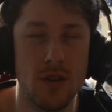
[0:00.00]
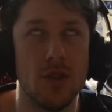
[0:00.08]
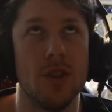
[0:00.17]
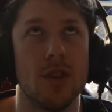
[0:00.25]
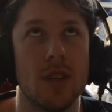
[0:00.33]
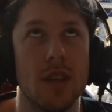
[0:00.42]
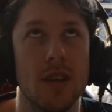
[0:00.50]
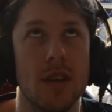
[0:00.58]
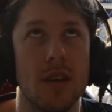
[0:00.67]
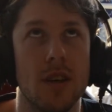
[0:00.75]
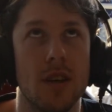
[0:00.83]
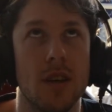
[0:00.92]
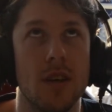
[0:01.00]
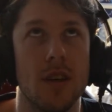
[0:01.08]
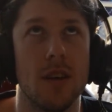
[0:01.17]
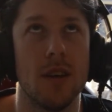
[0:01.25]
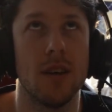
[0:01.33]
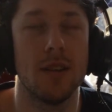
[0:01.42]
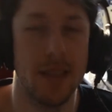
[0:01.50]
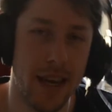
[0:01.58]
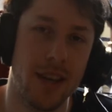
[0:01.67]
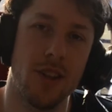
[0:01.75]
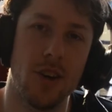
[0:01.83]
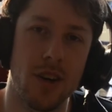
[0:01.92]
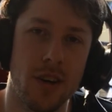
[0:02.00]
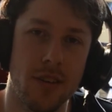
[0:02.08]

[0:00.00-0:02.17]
Just take a look.